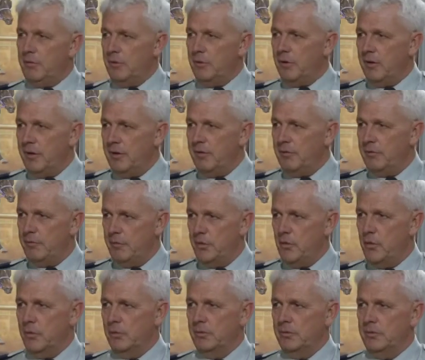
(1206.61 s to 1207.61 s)
you're on the
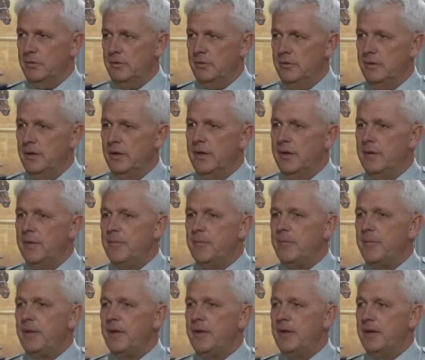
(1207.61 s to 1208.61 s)
phone,
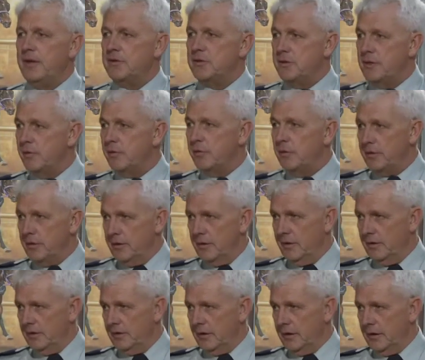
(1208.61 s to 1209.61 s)
it's different
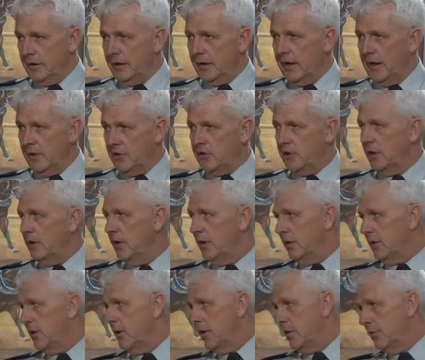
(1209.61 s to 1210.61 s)
than engaging in a
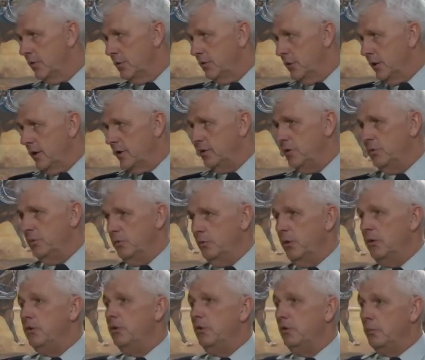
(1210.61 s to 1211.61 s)
conversation
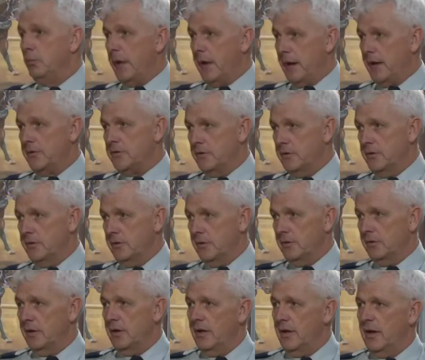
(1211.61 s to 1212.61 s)
with your
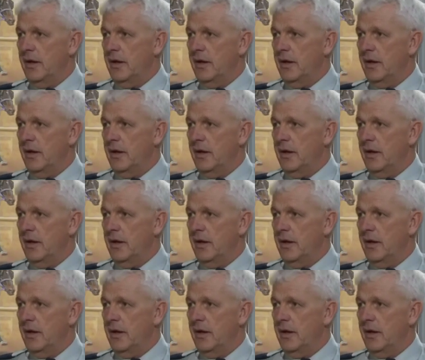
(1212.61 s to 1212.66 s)
passenger.